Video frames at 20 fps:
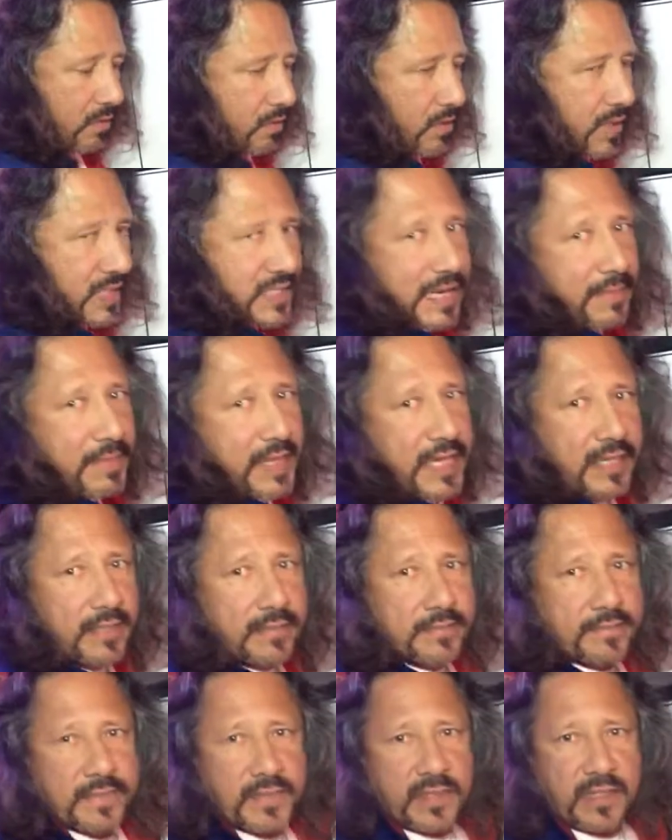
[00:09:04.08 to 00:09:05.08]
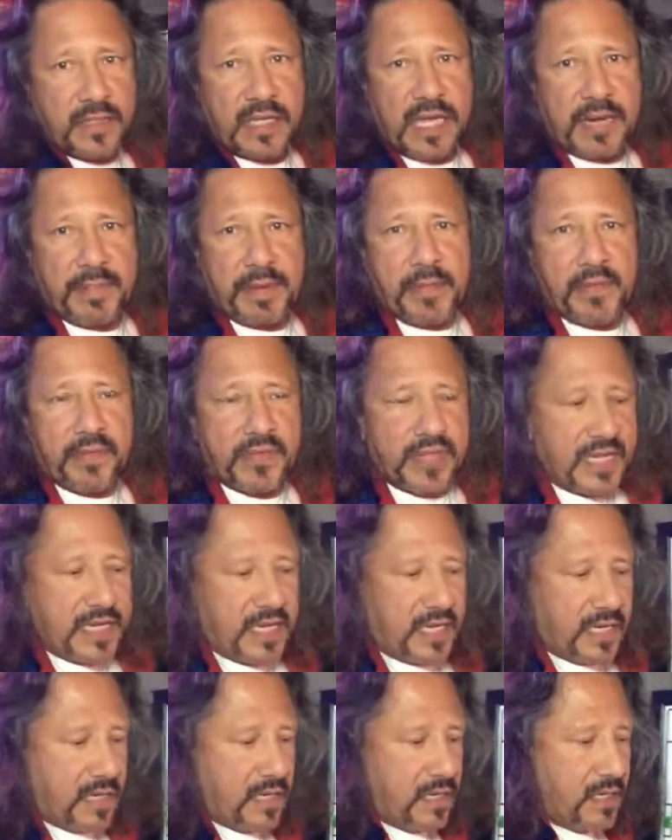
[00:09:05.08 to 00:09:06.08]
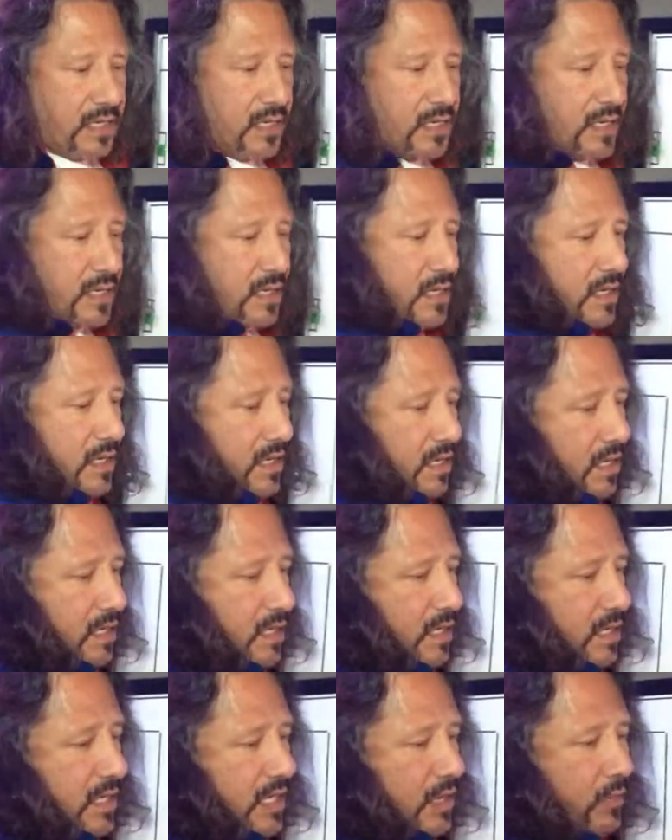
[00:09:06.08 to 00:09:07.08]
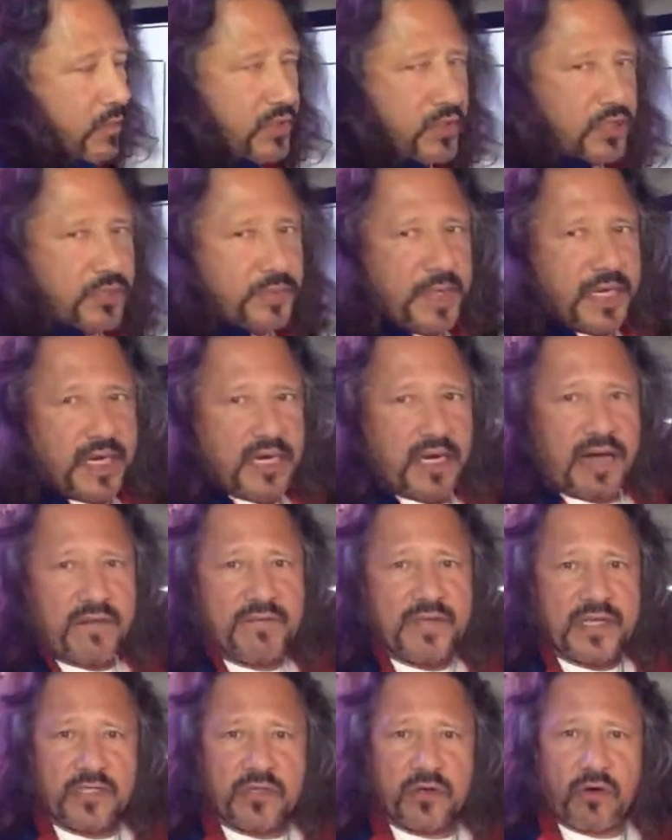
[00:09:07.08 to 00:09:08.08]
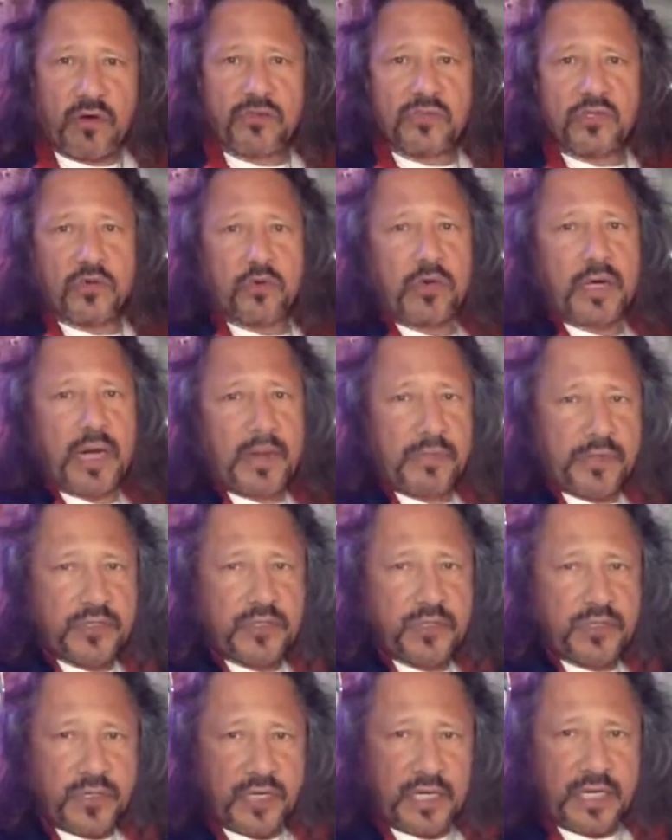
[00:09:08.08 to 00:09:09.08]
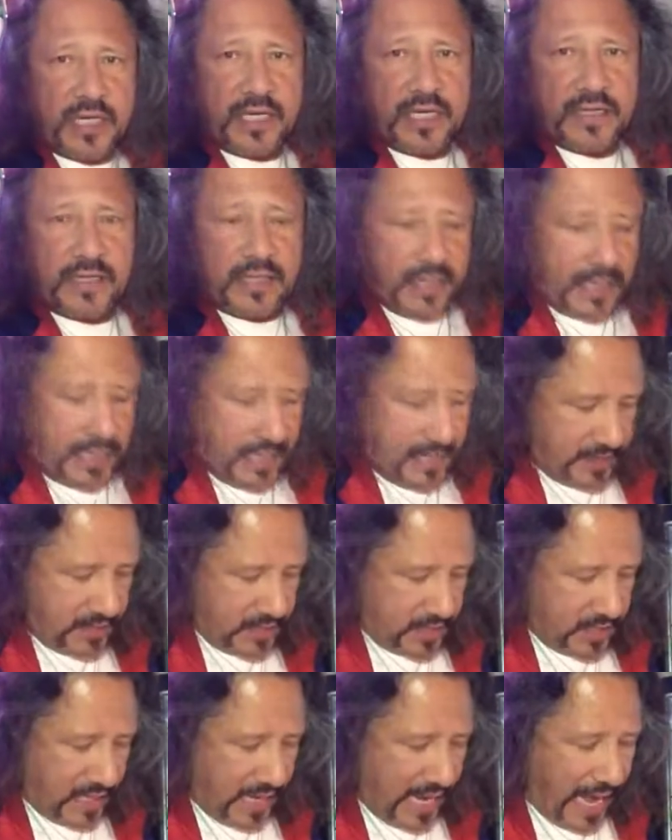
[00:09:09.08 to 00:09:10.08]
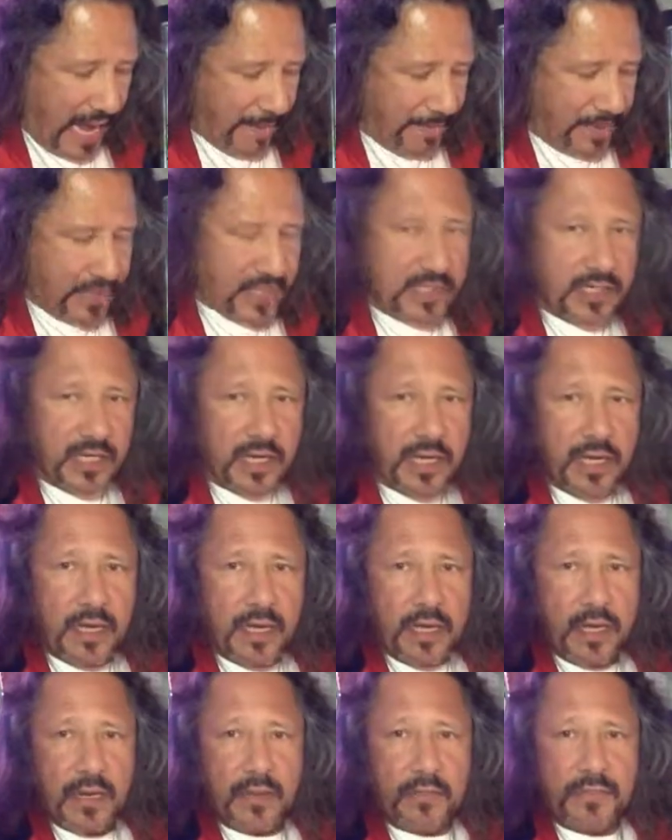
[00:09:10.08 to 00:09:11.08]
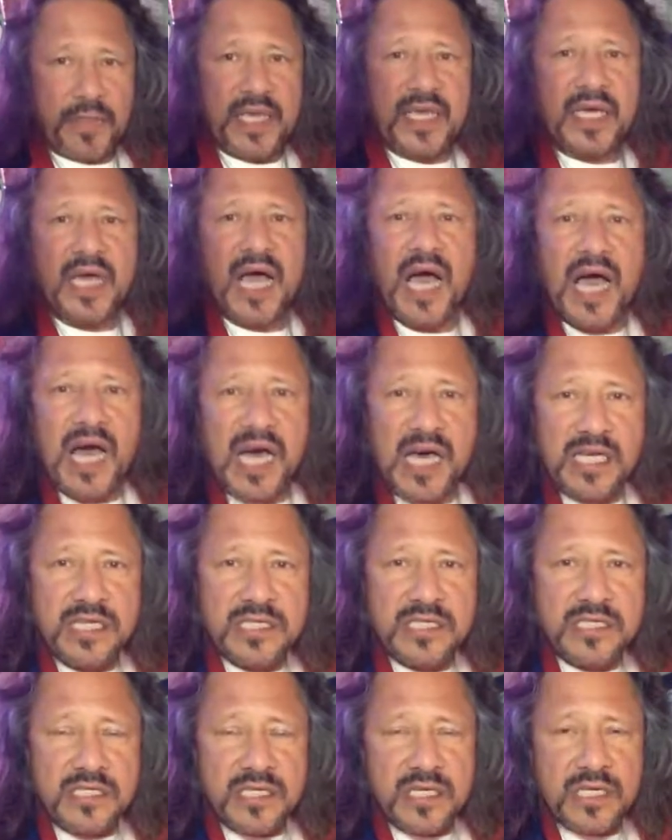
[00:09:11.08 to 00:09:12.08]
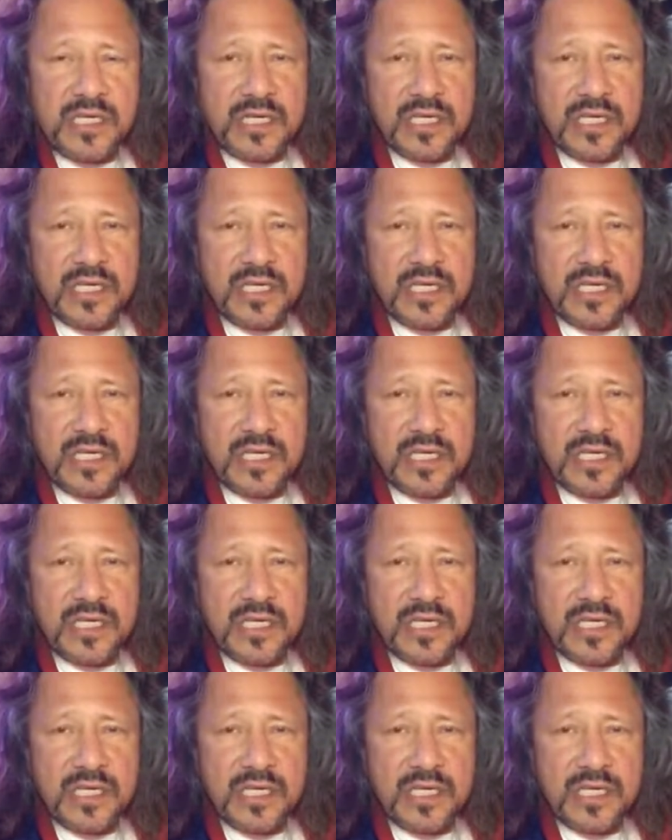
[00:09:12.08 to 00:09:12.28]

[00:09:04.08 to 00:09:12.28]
What does that mean? A lot of people think that when there's been an obvious goal scoring opportunity, it's happened because